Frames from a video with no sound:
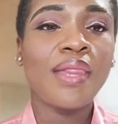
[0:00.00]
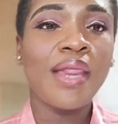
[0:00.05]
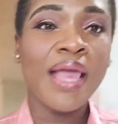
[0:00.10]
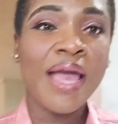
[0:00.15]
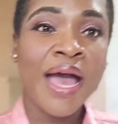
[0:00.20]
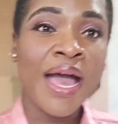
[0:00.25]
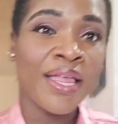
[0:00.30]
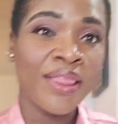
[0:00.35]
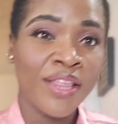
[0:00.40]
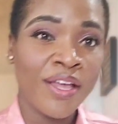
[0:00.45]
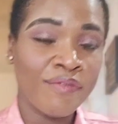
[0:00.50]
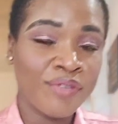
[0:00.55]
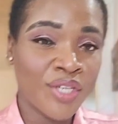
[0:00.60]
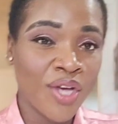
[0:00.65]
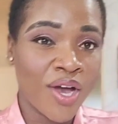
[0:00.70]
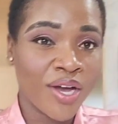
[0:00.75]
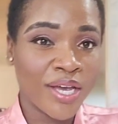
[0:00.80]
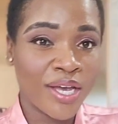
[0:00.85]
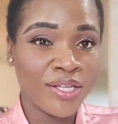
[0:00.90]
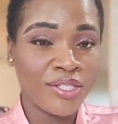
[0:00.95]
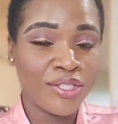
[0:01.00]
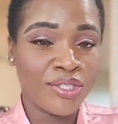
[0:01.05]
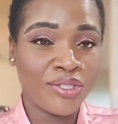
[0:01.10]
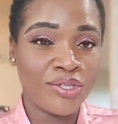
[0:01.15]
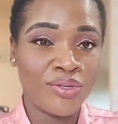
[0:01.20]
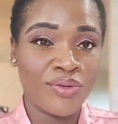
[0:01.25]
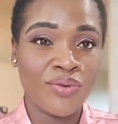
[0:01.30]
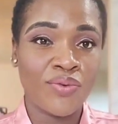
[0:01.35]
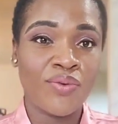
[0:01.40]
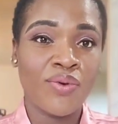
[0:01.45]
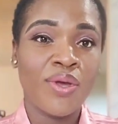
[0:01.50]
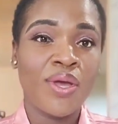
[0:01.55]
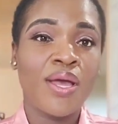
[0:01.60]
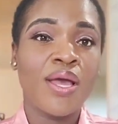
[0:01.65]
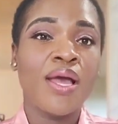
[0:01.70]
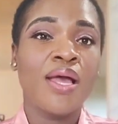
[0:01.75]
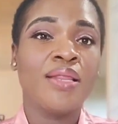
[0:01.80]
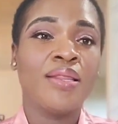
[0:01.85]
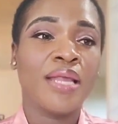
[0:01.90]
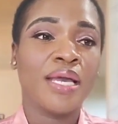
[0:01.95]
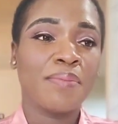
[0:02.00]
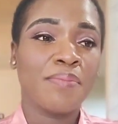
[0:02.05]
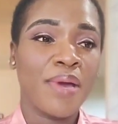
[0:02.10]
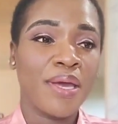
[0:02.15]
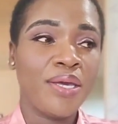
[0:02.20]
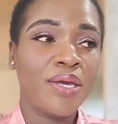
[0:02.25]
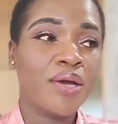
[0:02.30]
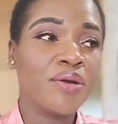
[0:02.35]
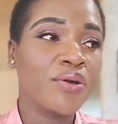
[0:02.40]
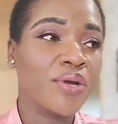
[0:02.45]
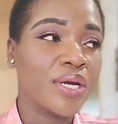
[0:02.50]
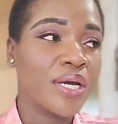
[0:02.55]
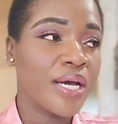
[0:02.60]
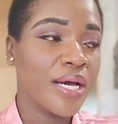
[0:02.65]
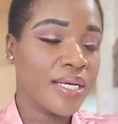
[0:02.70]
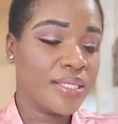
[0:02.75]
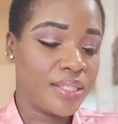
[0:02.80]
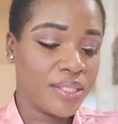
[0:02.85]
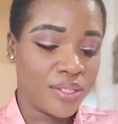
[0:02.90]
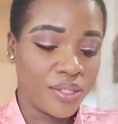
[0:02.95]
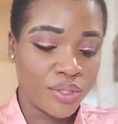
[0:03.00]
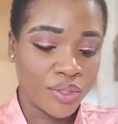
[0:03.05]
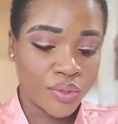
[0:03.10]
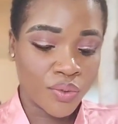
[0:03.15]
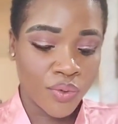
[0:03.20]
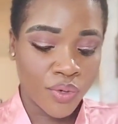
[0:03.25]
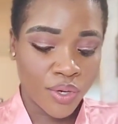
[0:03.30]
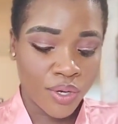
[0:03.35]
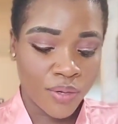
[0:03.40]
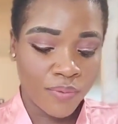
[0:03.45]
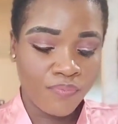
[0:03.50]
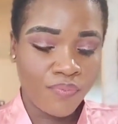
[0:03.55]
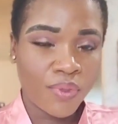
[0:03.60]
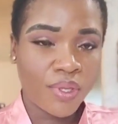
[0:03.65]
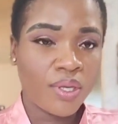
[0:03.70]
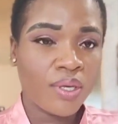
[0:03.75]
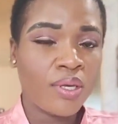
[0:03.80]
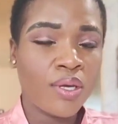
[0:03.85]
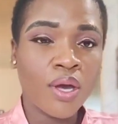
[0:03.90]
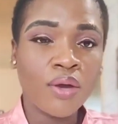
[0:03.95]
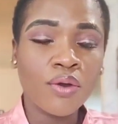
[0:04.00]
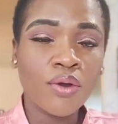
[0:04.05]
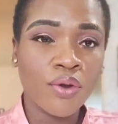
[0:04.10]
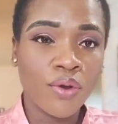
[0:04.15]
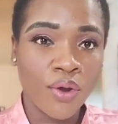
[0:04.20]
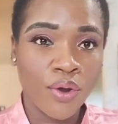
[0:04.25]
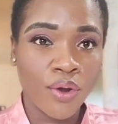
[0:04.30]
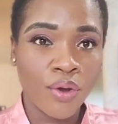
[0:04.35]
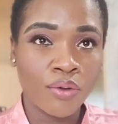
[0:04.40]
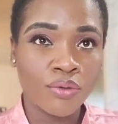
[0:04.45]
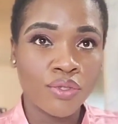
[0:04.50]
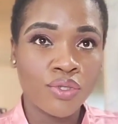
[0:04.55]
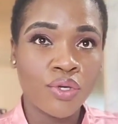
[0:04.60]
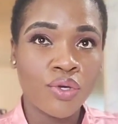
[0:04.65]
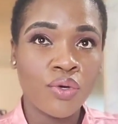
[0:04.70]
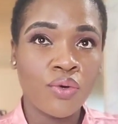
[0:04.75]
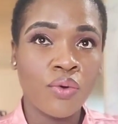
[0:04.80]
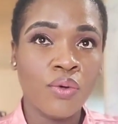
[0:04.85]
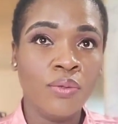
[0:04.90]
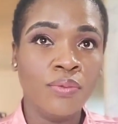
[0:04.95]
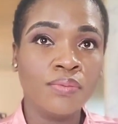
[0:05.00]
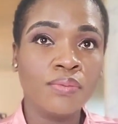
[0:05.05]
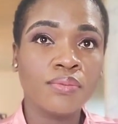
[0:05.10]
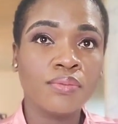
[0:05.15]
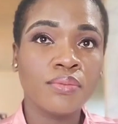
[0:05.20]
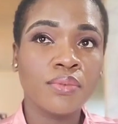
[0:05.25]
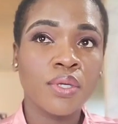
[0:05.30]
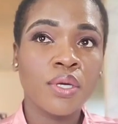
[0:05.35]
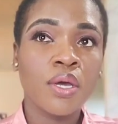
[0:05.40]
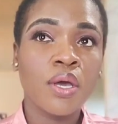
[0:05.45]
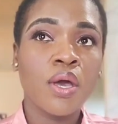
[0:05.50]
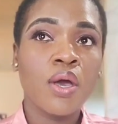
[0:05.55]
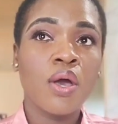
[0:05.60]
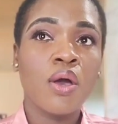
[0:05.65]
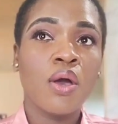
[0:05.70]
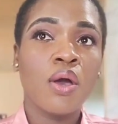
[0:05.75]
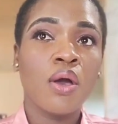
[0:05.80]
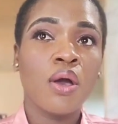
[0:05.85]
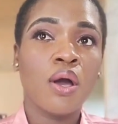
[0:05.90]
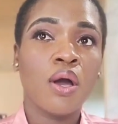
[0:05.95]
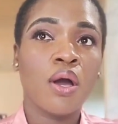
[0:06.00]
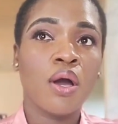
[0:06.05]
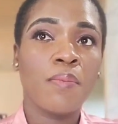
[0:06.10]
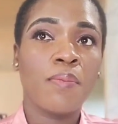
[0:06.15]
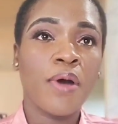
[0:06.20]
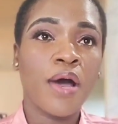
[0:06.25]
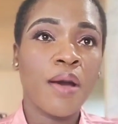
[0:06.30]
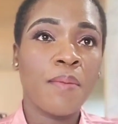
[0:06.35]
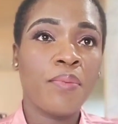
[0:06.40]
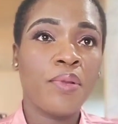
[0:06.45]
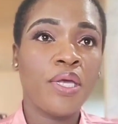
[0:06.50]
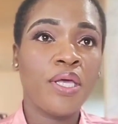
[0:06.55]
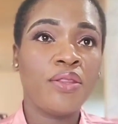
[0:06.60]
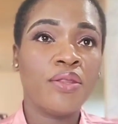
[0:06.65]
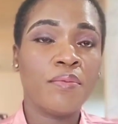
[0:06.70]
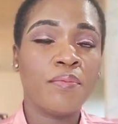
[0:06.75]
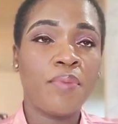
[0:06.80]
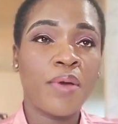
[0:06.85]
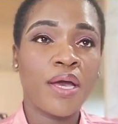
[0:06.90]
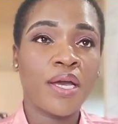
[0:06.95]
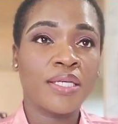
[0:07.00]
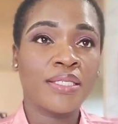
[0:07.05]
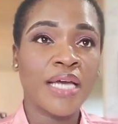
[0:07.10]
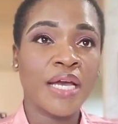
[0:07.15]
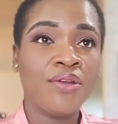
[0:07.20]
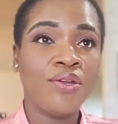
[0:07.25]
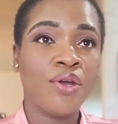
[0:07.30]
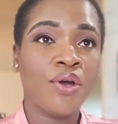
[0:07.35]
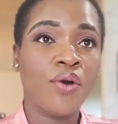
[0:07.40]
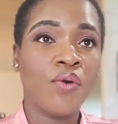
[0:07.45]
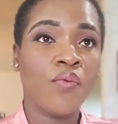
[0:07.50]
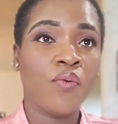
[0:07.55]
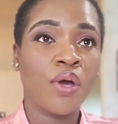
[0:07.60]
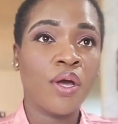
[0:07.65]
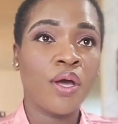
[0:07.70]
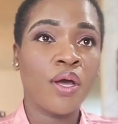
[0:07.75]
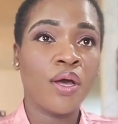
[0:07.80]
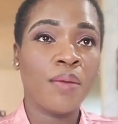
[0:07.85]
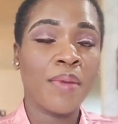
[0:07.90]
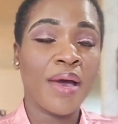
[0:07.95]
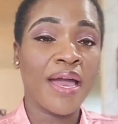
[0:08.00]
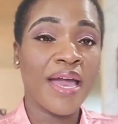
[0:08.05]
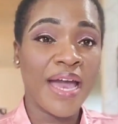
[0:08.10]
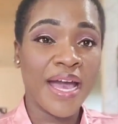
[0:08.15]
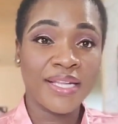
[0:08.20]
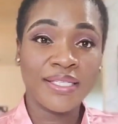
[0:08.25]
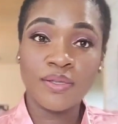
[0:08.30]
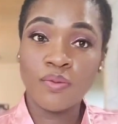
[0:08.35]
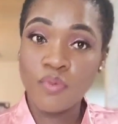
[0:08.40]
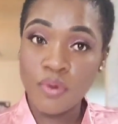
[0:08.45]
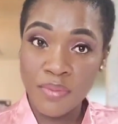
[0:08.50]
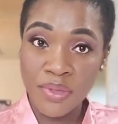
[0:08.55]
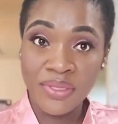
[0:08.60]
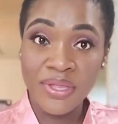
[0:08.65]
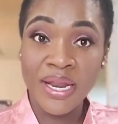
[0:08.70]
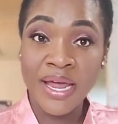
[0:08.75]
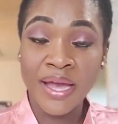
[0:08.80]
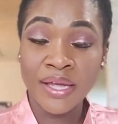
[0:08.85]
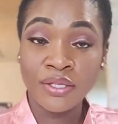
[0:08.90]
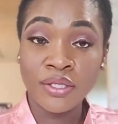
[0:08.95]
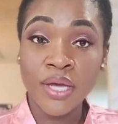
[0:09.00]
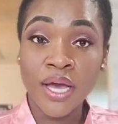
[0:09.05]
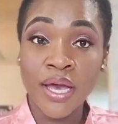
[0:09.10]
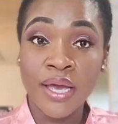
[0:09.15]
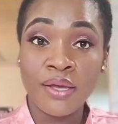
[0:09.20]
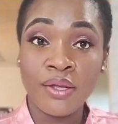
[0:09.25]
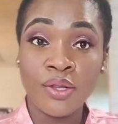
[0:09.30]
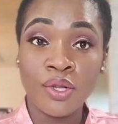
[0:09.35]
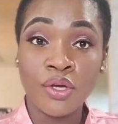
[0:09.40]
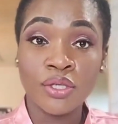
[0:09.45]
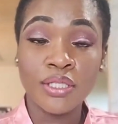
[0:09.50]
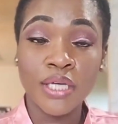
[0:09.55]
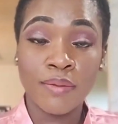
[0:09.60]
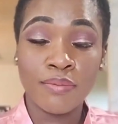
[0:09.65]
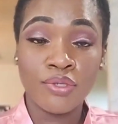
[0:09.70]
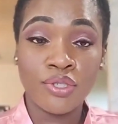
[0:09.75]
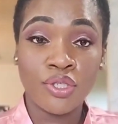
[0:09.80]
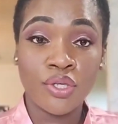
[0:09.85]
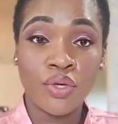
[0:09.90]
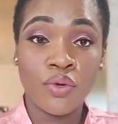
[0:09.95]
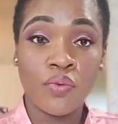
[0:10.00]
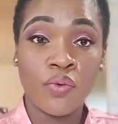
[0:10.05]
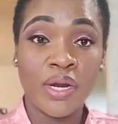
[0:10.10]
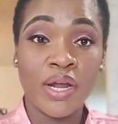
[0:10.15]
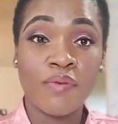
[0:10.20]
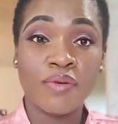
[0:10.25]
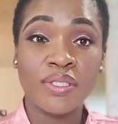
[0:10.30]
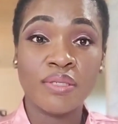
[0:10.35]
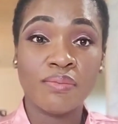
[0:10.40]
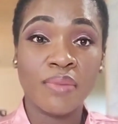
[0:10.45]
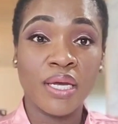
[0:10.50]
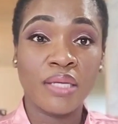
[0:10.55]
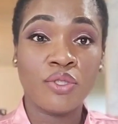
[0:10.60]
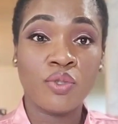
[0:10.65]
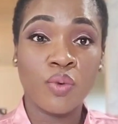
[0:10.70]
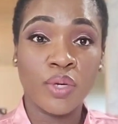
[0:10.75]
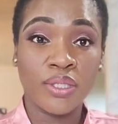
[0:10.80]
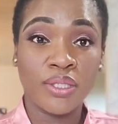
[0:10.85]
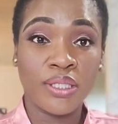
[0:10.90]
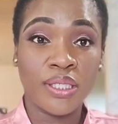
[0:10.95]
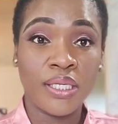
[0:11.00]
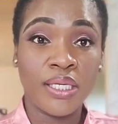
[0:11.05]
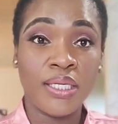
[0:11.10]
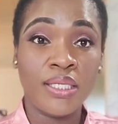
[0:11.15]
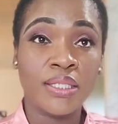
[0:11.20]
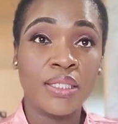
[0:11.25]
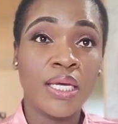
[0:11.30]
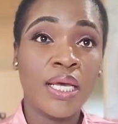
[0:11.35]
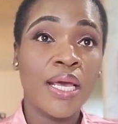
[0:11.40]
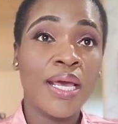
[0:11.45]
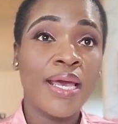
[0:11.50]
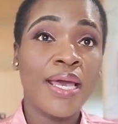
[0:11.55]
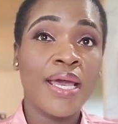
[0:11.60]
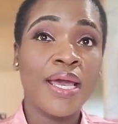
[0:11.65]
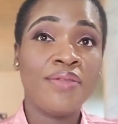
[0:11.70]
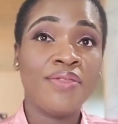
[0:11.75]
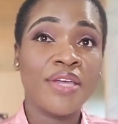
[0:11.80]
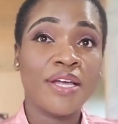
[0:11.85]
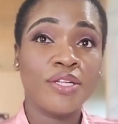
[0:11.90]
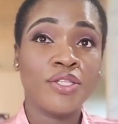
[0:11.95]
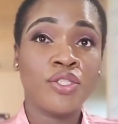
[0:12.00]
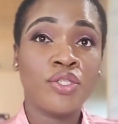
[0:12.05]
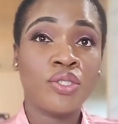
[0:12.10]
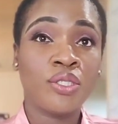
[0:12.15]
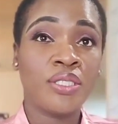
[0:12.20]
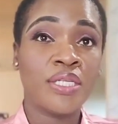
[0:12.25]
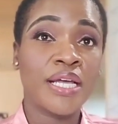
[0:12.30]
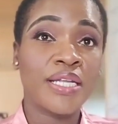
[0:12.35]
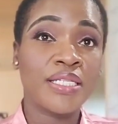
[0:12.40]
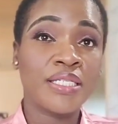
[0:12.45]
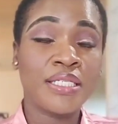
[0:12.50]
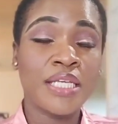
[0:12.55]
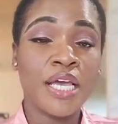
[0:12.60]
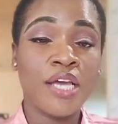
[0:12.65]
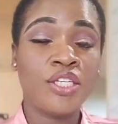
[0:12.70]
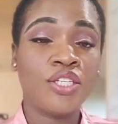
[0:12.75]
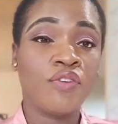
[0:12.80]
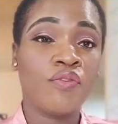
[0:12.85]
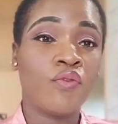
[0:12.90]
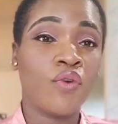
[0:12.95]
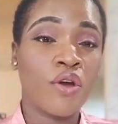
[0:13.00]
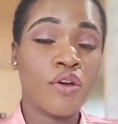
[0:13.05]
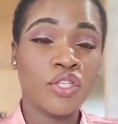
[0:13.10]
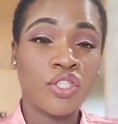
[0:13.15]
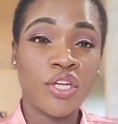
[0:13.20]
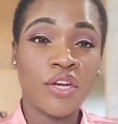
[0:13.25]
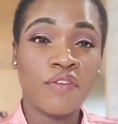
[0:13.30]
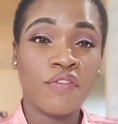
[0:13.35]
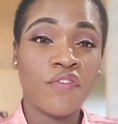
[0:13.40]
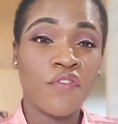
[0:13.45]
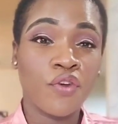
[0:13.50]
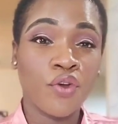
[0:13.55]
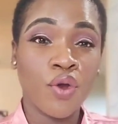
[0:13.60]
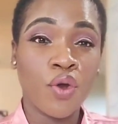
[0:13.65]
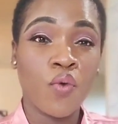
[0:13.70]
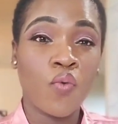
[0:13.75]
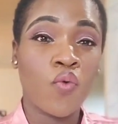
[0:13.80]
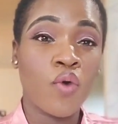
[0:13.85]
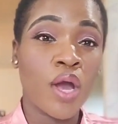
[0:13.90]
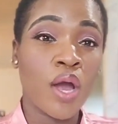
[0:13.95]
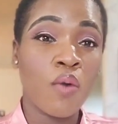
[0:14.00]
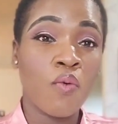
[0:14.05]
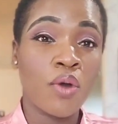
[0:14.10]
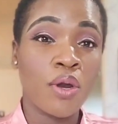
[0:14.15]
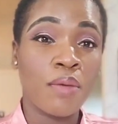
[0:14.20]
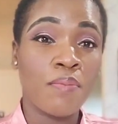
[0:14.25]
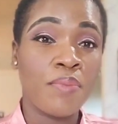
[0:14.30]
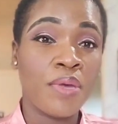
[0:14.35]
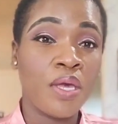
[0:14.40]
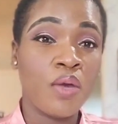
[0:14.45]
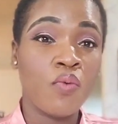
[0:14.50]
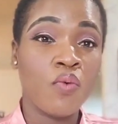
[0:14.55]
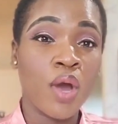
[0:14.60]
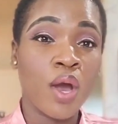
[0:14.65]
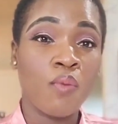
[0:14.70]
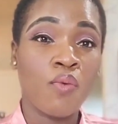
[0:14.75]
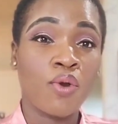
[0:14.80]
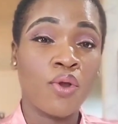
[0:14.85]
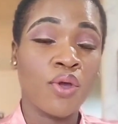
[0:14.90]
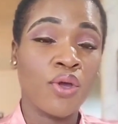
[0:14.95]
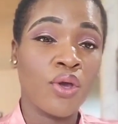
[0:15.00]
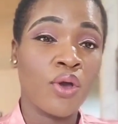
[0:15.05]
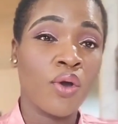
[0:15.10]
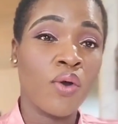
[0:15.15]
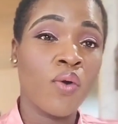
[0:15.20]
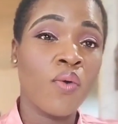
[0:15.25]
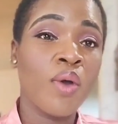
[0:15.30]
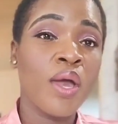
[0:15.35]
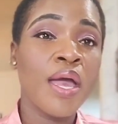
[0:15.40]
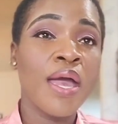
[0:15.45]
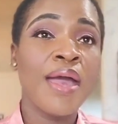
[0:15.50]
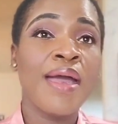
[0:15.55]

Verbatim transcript: I love talking to like my younger cousins or younger girls who are probably in the, because I know um, I had some women that I, I looked up to when I was in my twenties and that, in that stage of where I was trying to figure out where I want to be, where I want to go.